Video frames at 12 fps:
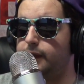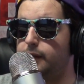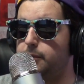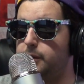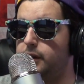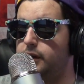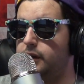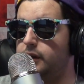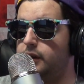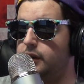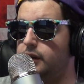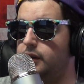But
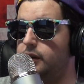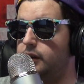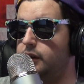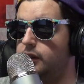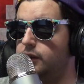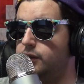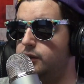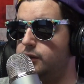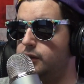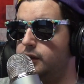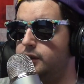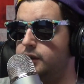I was just
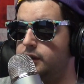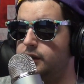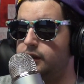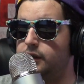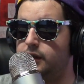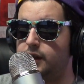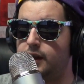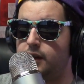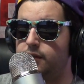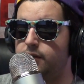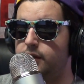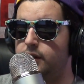watching cat
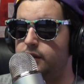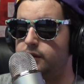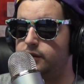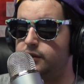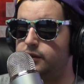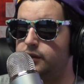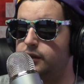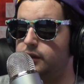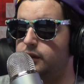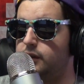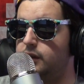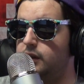videos
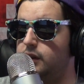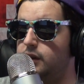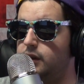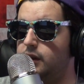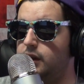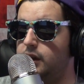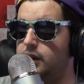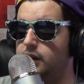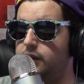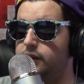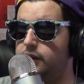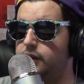
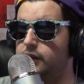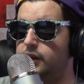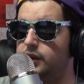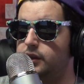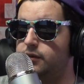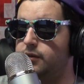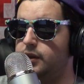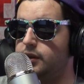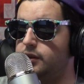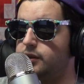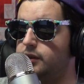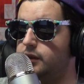and little kid
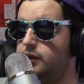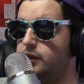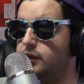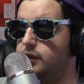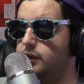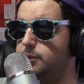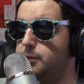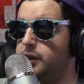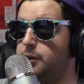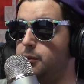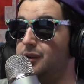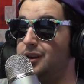fails. But they
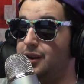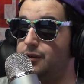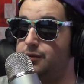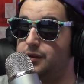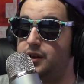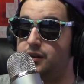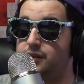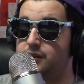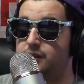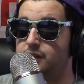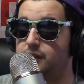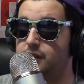weren't called fails.